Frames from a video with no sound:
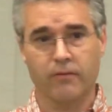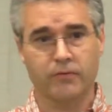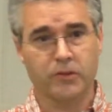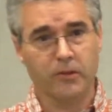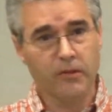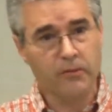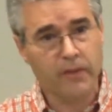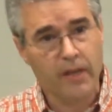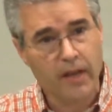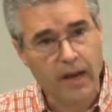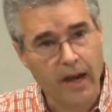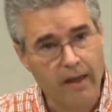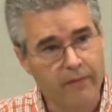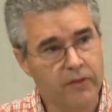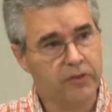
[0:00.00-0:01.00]
of truth
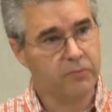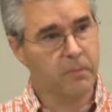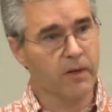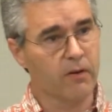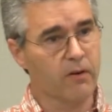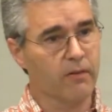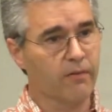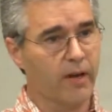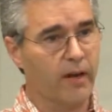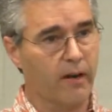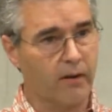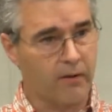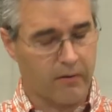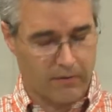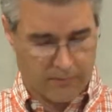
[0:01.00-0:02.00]
and the spirit of
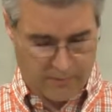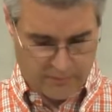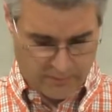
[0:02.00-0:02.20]
error.